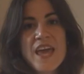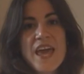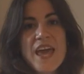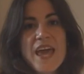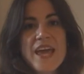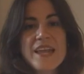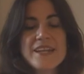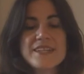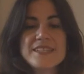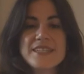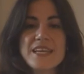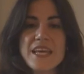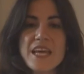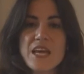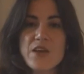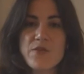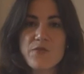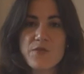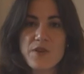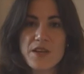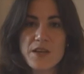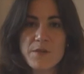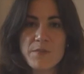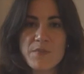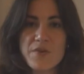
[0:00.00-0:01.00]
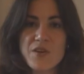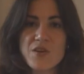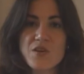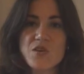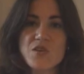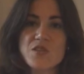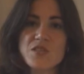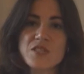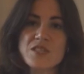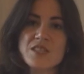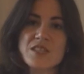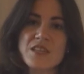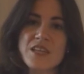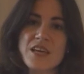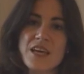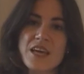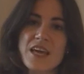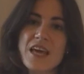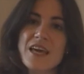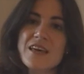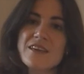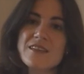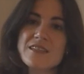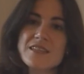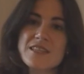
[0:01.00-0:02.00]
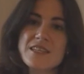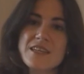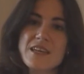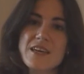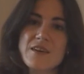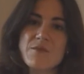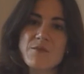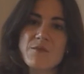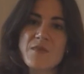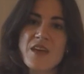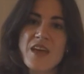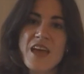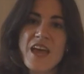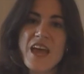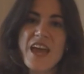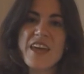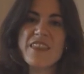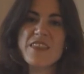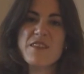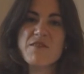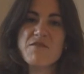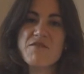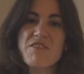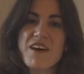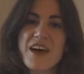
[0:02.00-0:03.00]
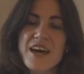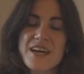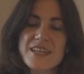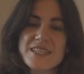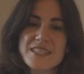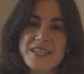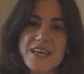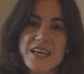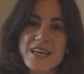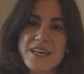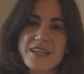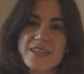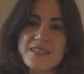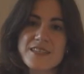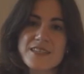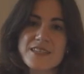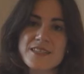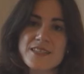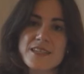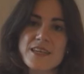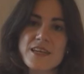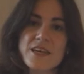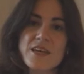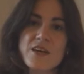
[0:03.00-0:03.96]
and dairy, because the calcium and the phytates